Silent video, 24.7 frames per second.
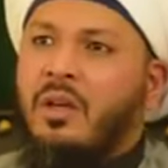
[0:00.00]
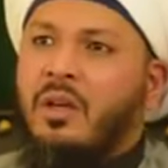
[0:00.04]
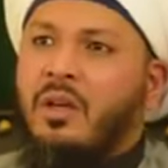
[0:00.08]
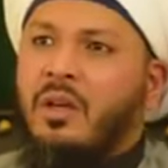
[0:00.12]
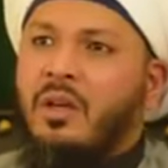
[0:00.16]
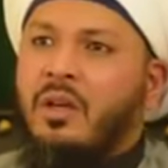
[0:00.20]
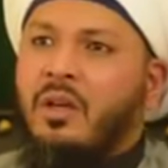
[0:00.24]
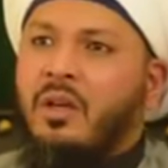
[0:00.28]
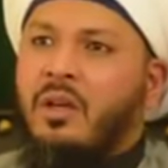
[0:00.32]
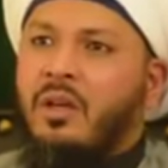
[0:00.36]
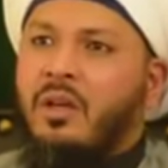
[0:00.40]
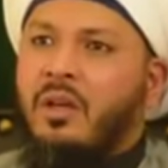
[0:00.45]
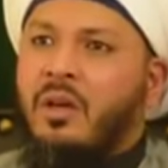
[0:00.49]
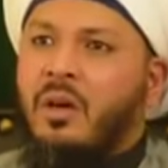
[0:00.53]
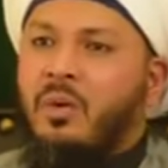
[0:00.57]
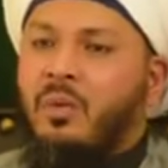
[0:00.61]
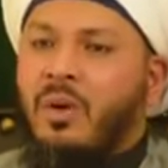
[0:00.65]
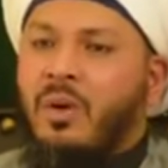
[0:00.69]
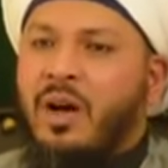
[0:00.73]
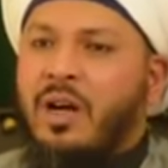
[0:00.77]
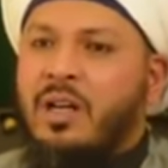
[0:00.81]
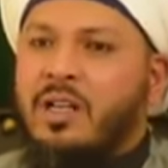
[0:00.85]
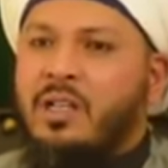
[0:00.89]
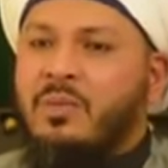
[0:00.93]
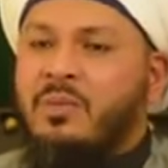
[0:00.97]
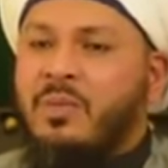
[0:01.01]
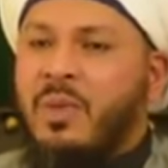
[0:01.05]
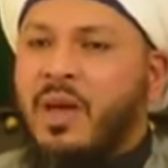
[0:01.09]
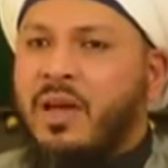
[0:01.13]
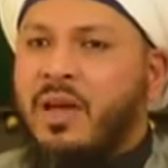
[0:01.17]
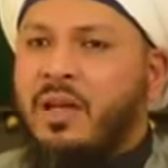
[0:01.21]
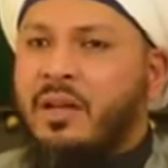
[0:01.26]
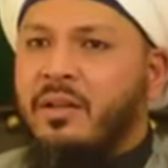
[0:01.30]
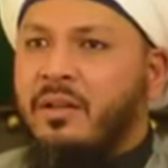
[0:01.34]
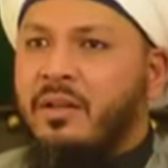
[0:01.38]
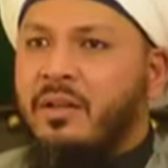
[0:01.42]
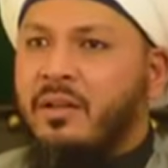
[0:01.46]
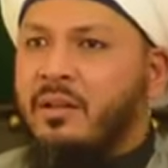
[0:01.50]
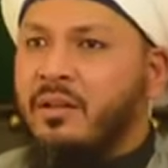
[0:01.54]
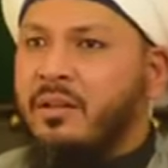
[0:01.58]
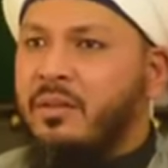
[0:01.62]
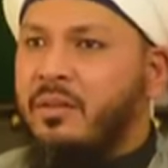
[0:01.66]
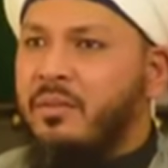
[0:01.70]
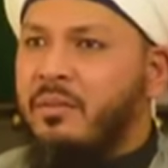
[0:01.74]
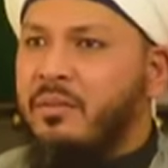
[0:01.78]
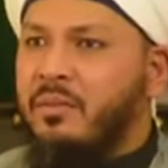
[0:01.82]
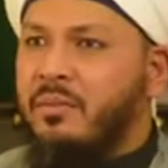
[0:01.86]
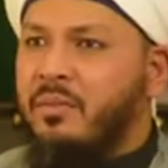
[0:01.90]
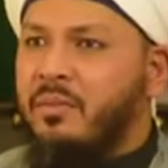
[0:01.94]
A wise man
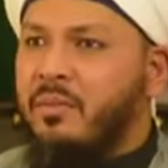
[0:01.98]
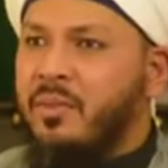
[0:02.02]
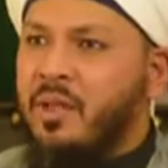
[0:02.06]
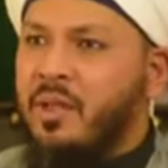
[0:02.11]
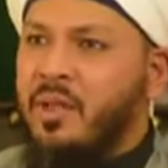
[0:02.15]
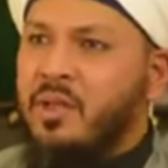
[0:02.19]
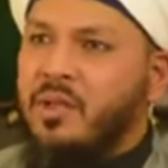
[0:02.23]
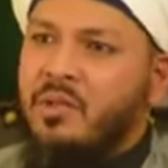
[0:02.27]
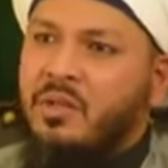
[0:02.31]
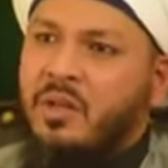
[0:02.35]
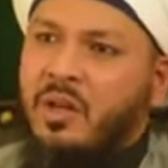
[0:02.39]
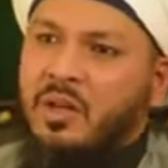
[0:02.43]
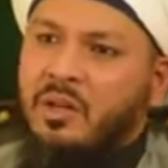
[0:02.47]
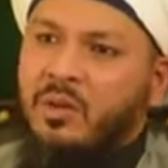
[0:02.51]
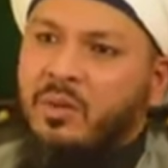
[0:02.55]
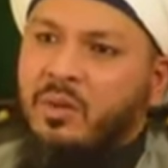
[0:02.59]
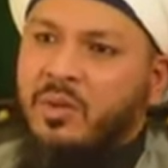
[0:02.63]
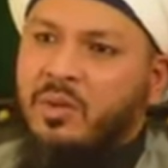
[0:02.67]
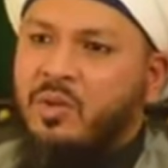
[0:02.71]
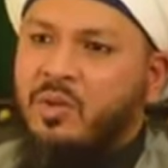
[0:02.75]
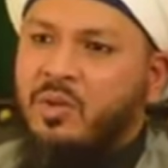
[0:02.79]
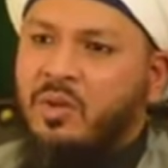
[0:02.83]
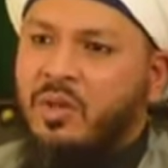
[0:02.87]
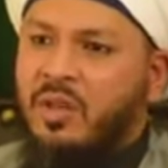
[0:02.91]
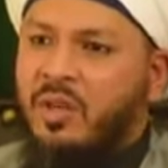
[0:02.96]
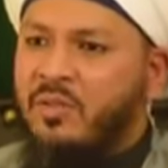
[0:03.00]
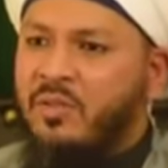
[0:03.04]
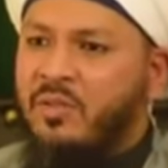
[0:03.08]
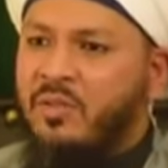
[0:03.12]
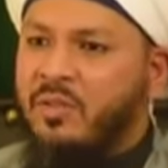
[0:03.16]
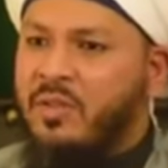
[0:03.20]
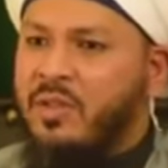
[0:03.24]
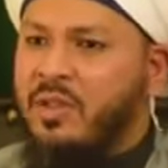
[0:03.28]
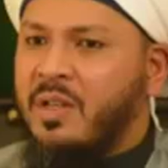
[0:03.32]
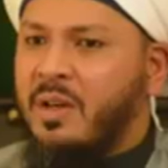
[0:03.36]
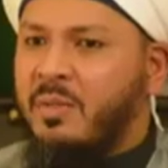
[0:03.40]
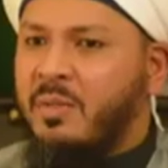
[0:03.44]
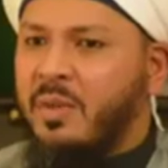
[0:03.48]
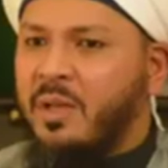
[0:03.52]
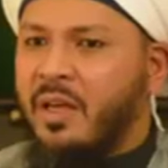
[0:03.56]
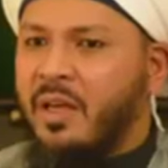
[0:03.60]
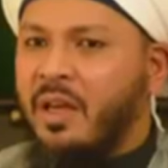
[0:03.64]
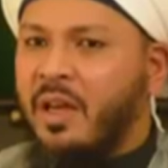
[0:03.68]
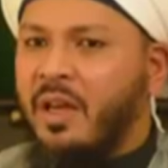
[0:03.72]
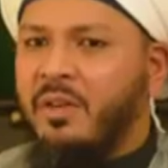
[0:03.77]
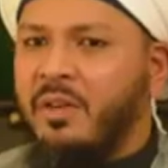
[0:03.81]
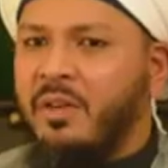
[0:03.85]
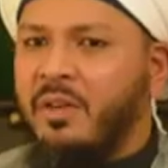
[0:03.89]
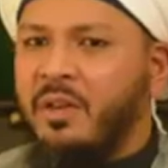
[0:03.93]
is not going to give something heavy
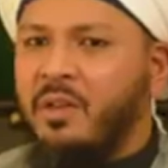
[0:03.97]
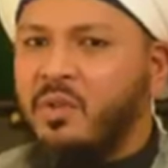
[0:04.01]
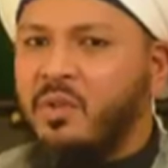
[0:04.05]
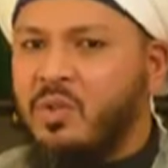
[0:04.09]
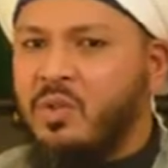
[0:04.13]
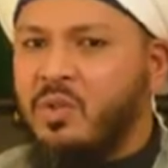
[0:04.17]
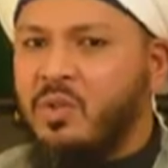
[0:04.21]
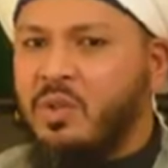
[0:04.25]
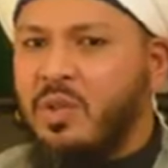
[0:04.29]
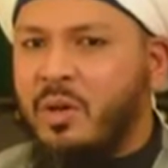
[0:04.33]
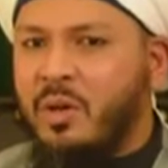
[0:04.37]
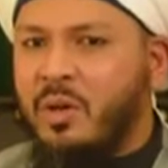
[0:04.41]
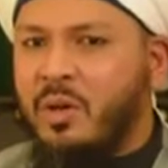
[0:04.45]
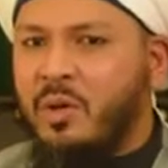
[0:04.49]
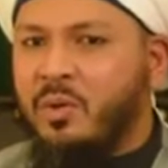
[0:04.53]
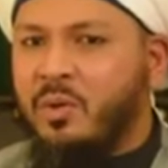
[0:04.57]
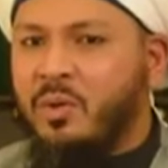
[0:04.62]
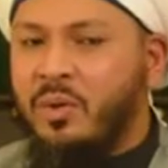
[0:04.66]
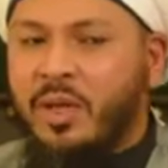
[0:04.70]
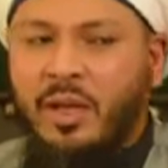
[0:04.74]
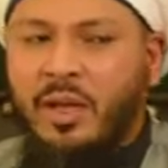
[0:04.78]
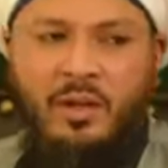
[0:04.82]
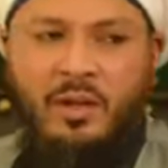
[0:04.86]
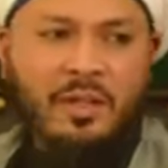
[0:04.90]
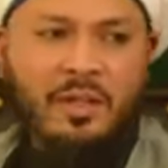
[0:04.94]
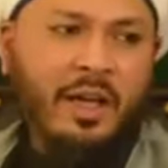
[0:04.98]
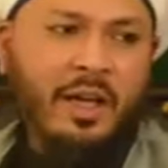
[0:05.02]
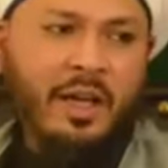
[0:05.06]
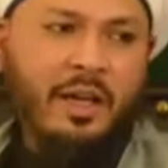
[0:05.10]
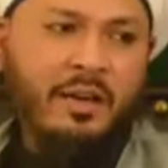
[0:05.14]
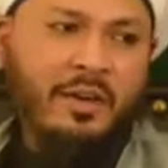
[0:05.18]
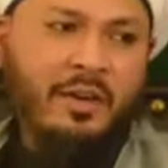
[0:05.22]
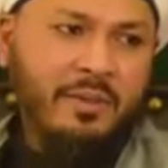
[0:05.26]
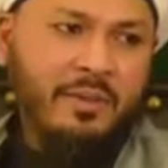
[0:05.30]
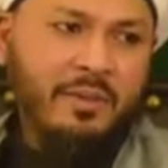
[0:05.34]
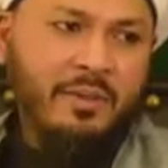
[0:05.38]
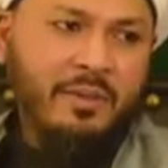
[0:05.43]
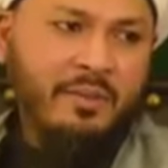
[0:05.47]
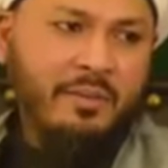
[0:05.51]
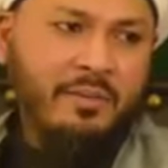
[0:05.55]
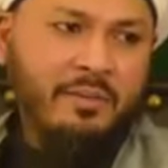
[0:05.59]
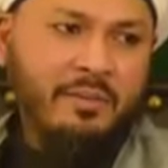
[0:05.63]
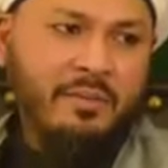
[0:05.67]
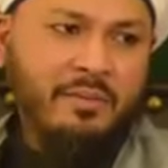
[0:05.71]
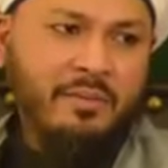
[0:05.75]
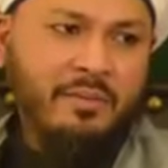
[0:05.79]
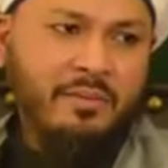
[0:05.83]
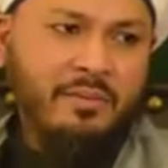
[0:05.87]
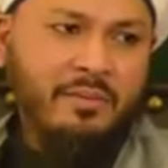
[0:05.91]
to someone who cannot carry it.
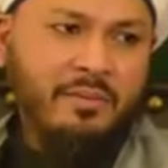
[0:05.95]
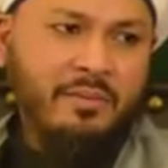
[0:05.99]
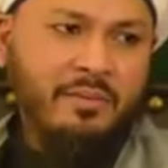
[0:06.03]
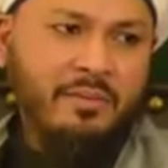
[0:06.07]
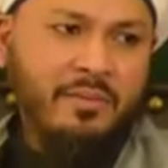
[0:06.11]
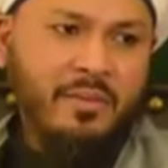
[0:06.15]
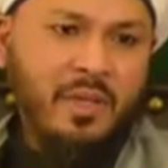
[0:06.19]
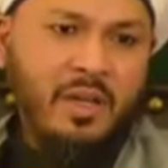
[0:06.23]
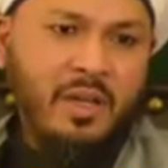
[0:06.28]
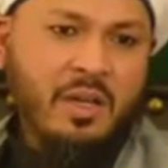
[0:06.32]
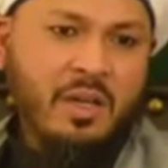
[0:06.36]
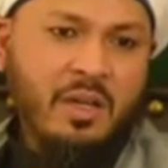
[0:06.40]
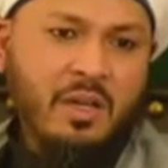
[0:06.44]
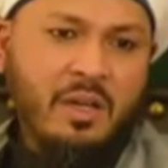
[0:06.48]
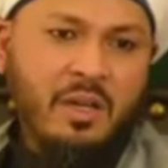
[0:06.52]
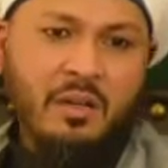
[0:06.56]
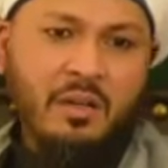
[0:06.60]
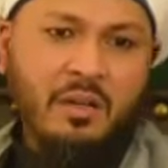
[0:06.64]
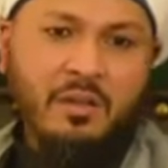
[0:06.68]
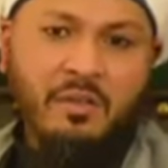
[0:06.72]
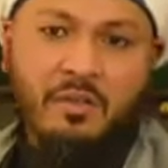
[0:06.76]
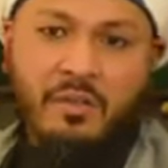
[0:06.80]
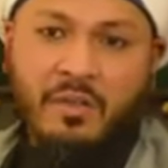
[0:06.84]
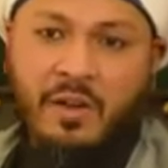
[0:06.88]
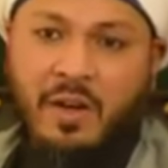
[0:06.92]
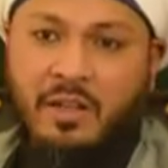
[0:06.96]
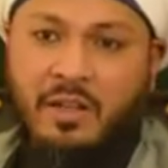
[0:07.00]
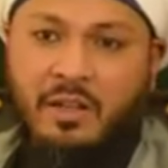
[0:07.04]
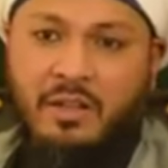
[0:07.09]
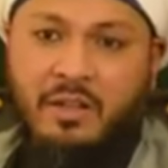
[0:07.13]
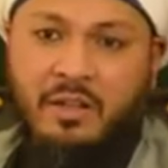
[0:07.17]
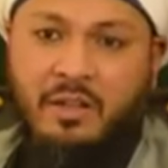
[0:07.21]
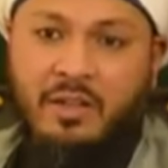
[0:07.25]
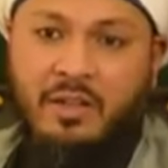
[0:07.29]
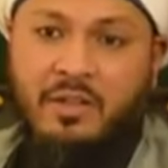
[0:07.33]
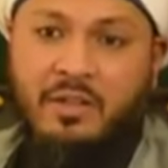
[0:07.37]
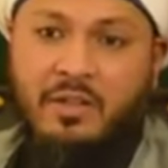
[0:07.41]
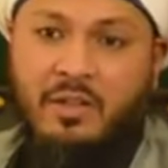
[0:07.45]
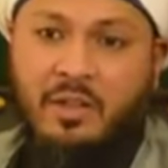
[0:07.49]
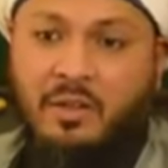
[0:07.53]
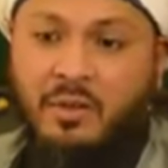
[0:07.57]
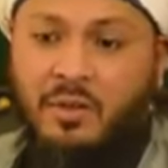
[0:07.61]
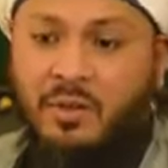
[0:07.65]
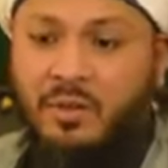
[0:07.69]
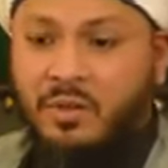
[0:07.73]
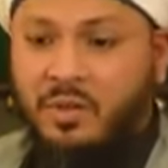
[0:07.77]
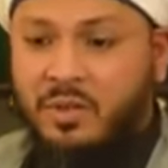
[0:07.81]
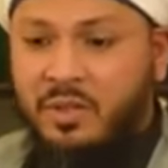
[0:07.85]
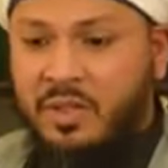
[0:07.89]
The father is not going to
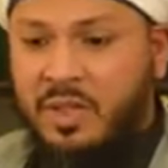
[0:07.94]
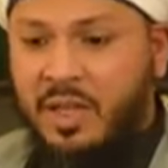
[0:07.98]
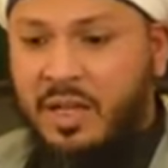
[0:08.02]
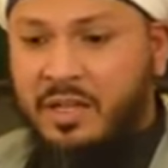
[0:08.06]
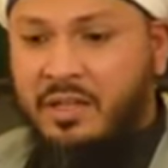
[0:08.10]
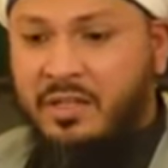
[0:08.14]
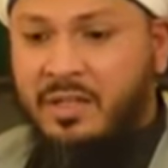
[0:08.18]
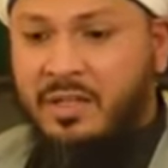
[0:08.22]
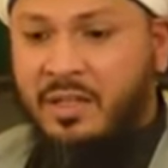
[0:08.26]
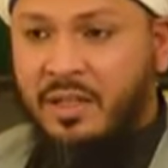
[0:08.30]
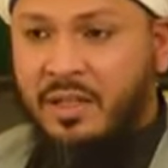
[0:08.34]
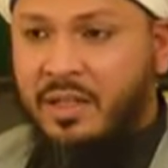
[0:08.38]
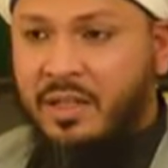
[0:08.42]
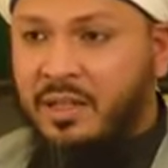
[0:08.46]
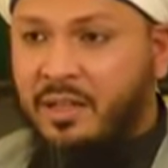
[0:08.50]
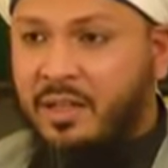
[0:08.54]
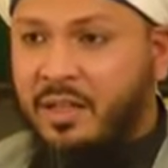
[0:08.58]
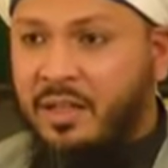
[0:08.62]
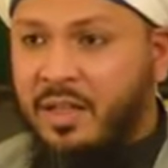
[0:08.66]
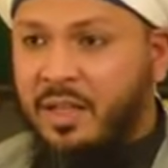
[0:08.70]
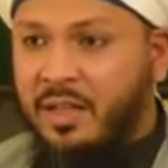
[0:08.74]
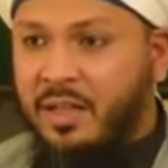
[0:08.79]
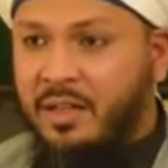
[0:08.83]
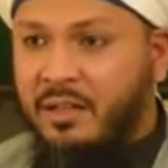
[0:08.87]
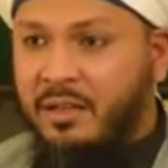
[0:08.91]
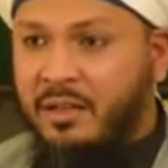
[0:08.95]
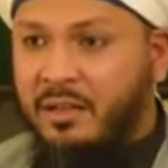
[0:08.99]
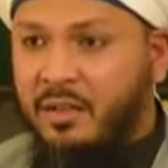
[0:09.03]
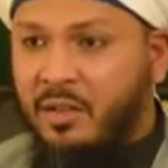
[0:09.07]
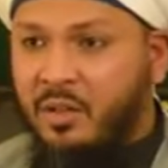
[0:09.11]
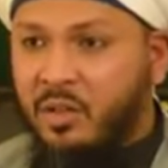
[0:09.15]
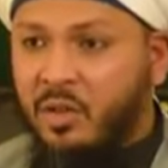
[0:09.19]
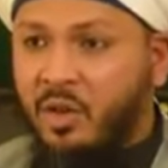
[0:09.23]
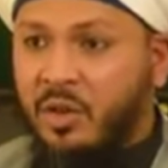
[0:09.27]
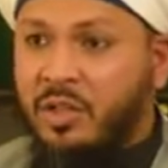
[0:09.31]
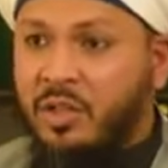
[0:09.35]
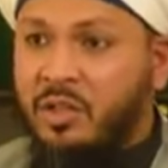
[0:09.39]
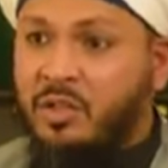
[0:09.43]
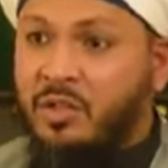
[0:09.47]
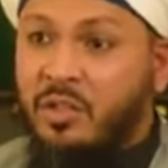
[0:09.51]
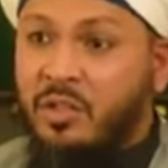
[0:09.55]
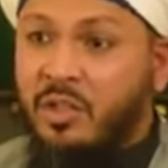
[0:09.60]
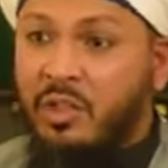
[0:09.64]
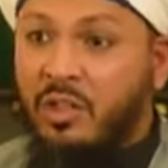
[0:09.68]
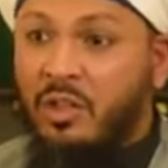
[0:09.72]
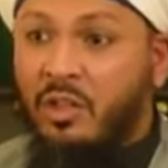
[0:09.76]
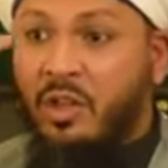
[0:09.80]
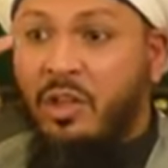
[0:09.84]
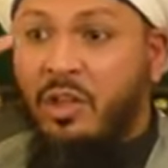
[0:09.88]
test the little kid according to the
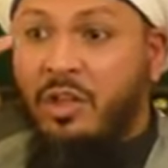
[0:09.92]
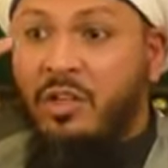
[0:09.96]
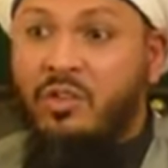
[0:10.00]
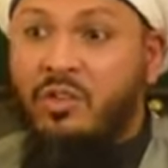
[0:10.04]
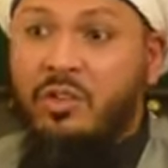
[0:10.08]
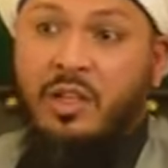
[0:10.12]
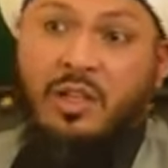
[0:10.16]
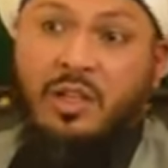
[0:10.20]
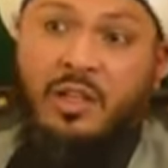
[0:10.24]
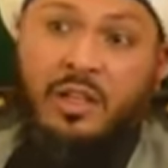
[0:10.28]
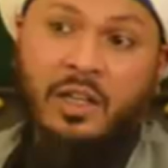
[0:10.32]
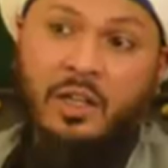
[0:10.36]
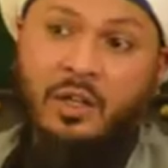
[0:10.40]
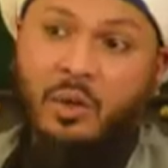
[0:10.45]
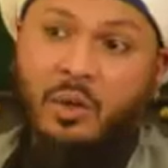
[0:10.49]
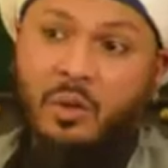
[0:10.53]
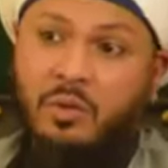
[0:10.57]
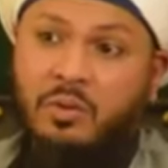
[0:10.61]
knowledge that he knows.